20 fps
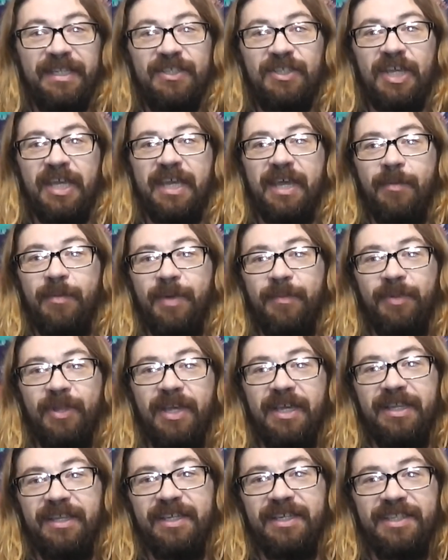Check out my
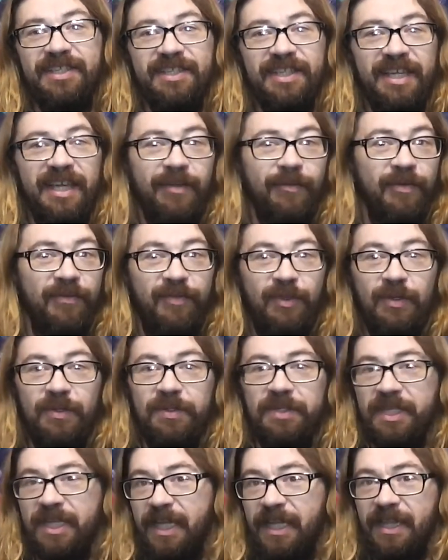playlists. I got
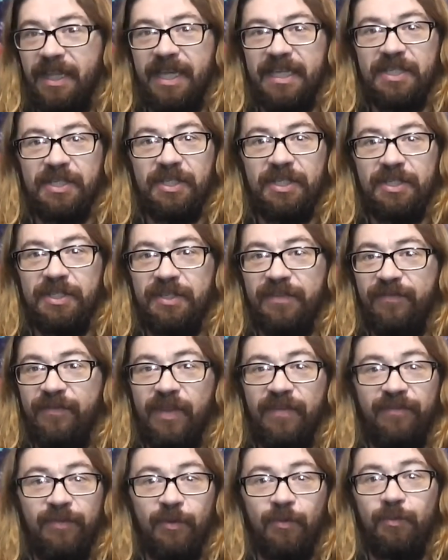reviews. I got lessons. If,
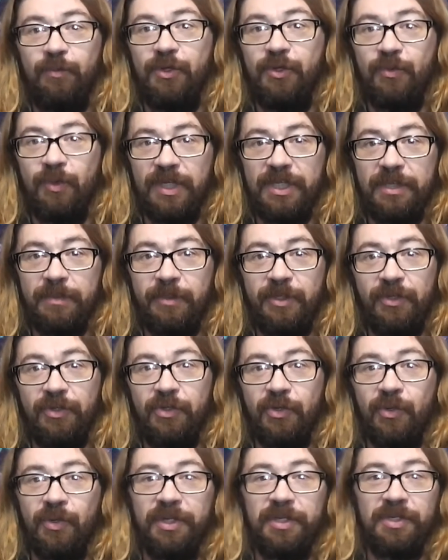if you do want some
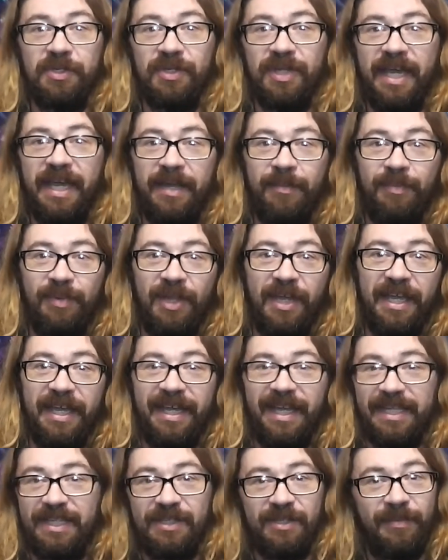tutorials on how to play,
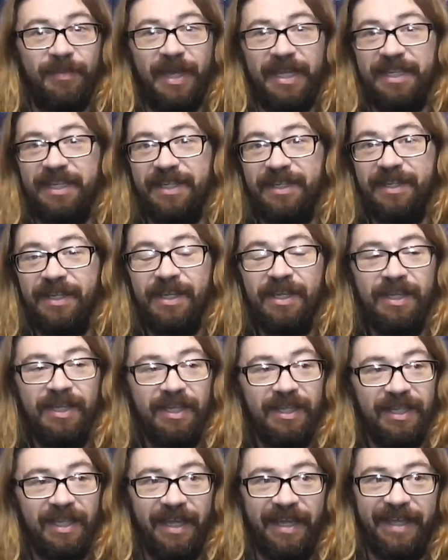I got some I did,
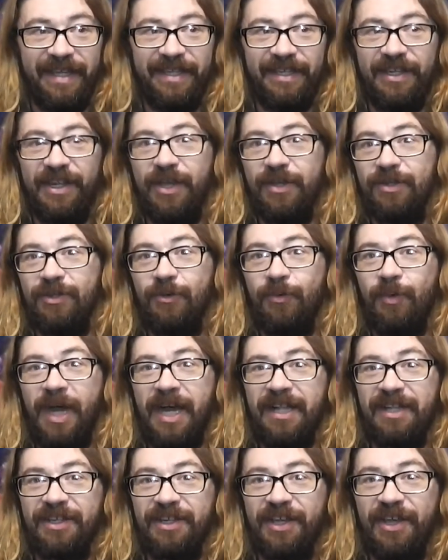like, you know, a little
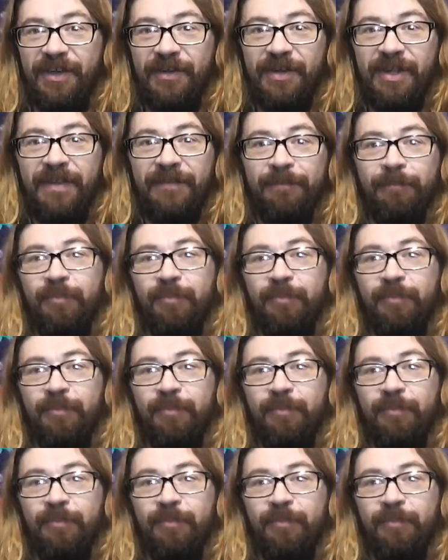while ago.